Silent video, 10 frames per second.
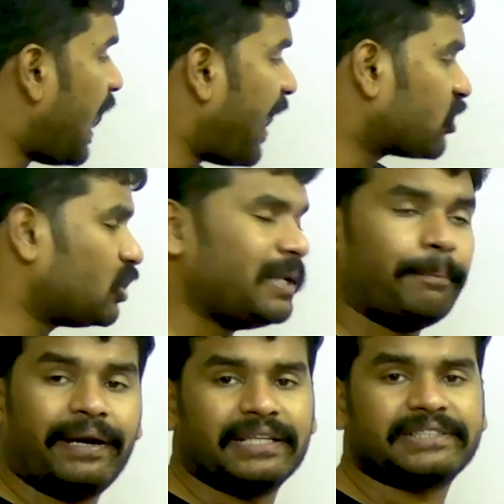actual
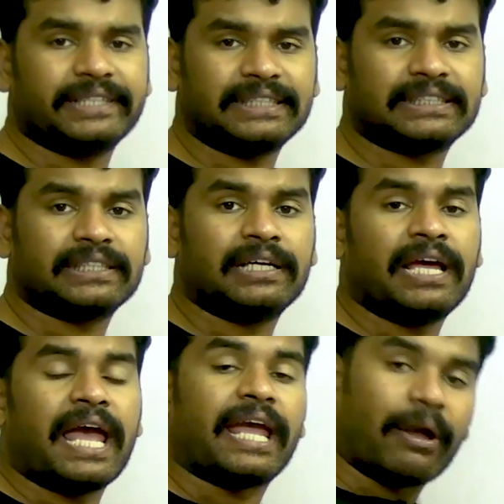impedance is
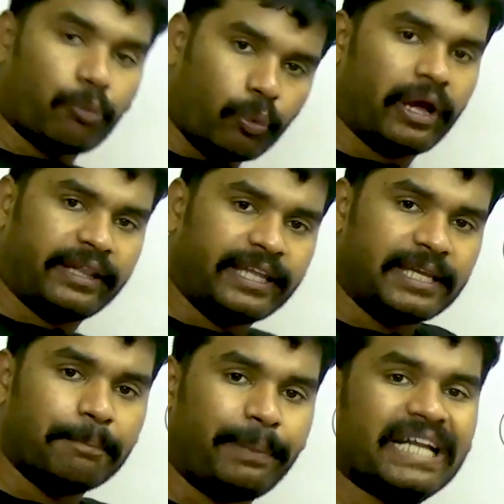uh, the
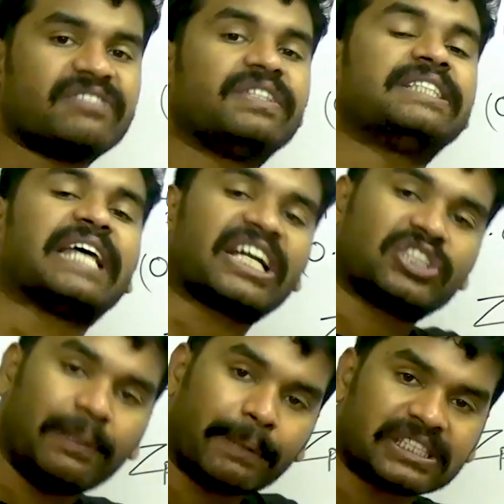impedance which is
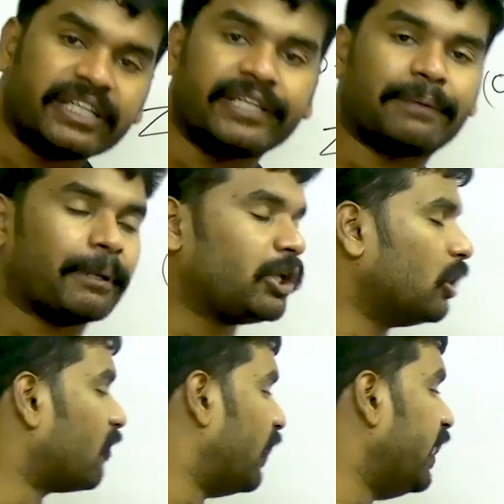actually present in that
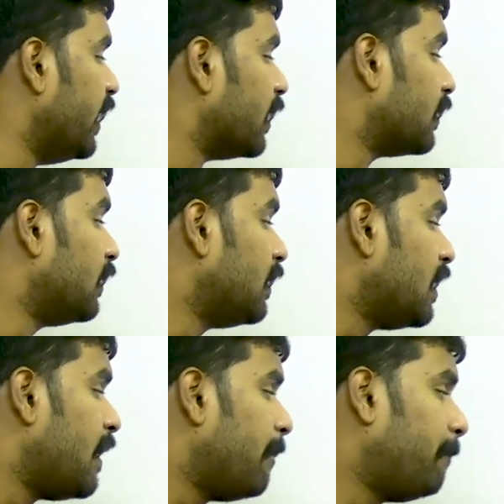particular winding.
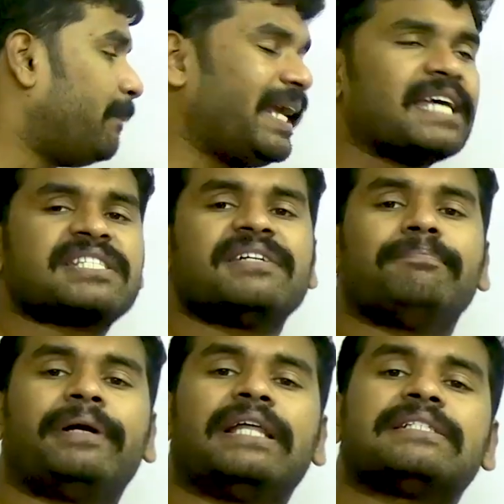Base
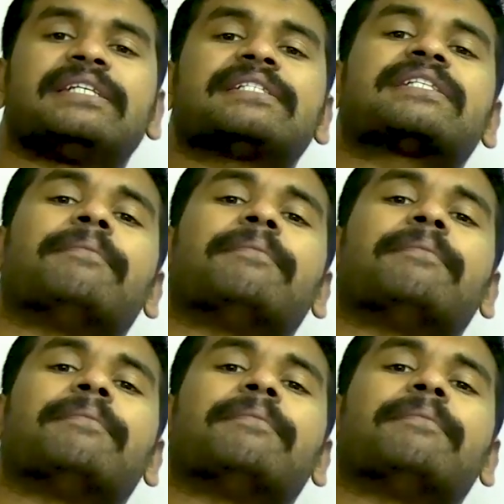impedance is